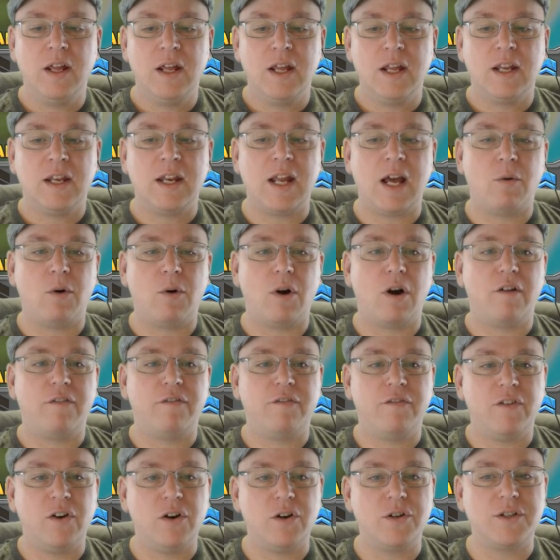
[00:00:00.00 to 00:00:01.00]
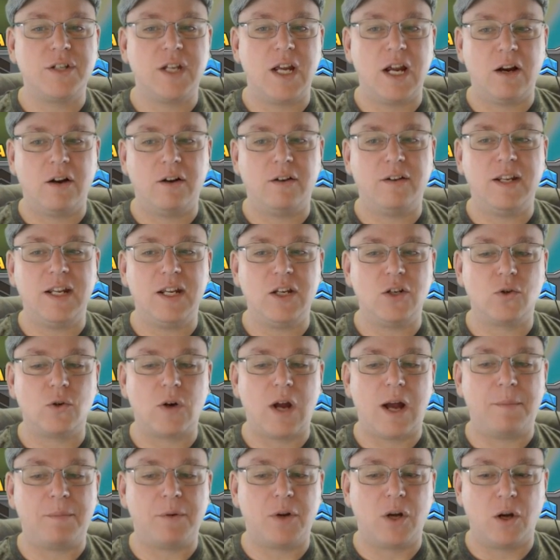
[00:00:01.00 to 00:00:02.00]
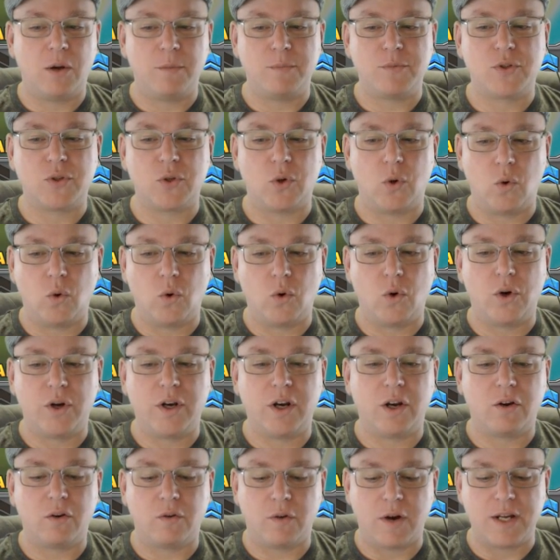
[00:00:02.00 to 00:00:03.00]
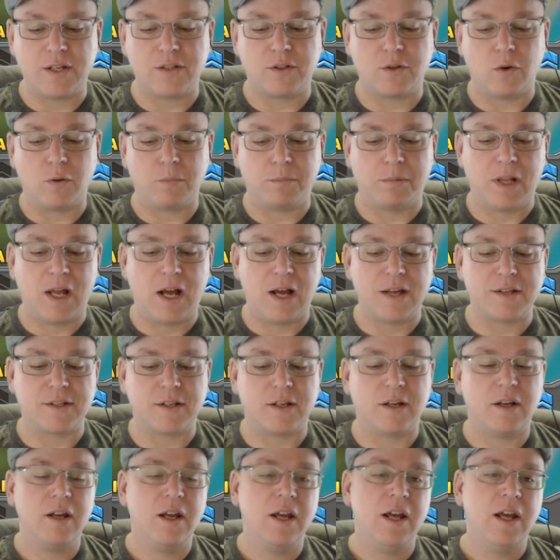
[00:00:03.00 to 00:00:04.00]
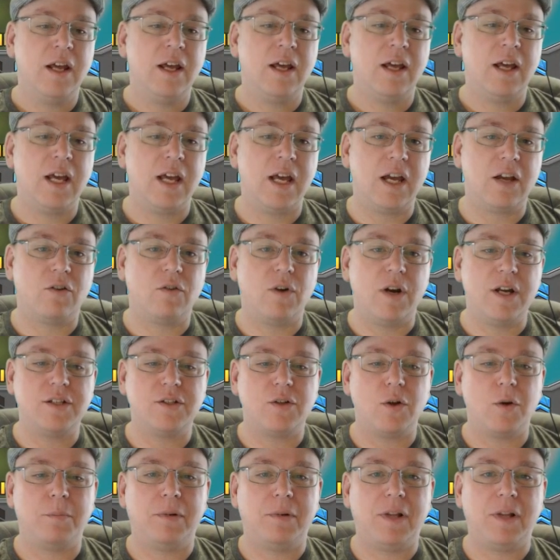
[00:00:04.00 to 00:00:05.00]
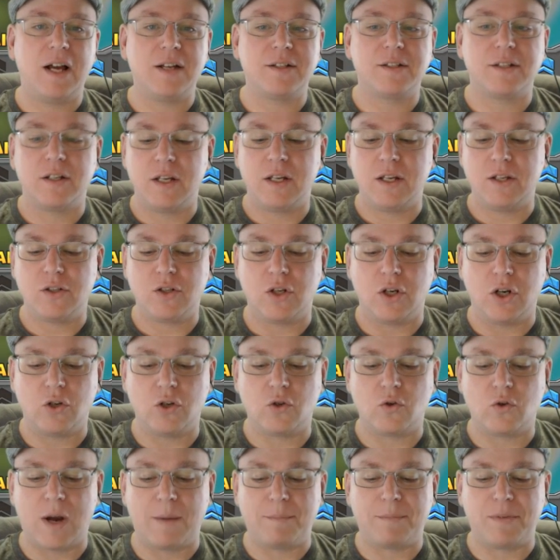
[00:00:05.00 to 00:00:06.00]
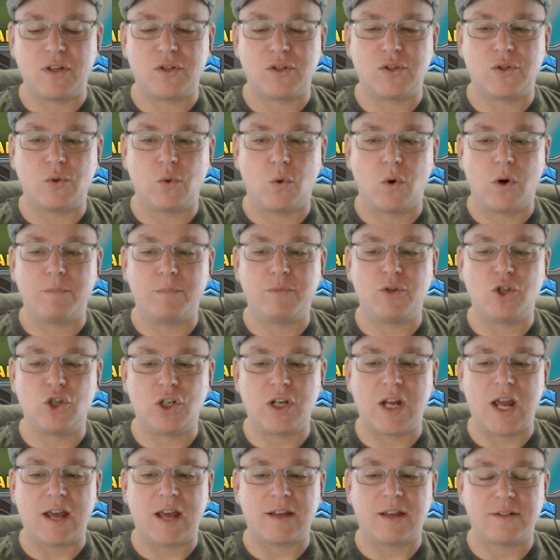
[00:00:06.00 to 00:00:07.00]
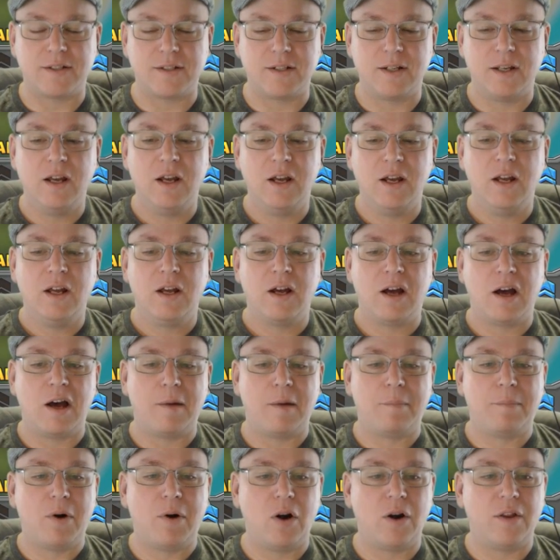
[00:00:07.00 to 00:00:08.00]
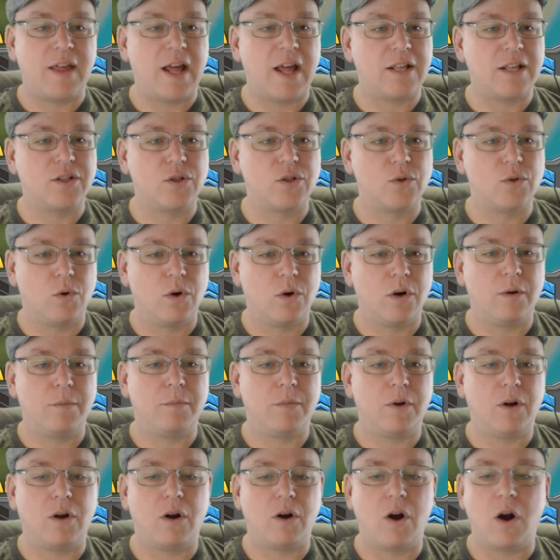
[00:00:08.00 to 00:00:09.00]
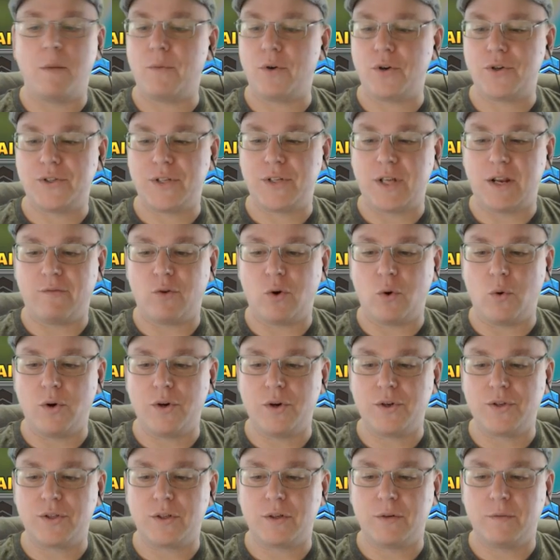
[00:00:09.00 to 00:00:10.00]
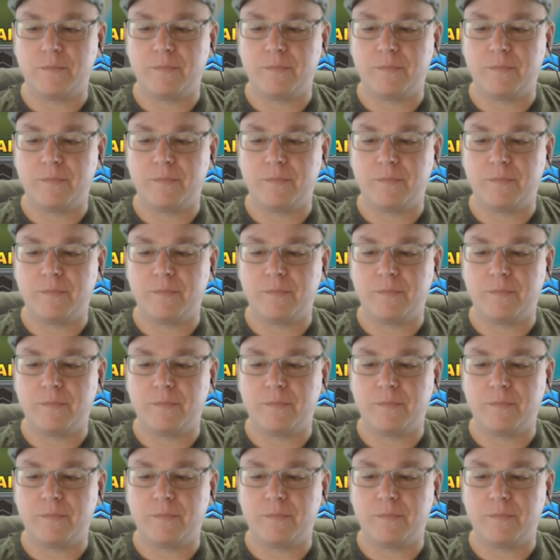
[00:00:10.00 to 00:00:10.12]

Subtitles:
Now, our first guaranteed drop comes on Graystone Plaza, and Graystone Plaza is going to drop the Storm Chest, part of that Storm armor set, of course.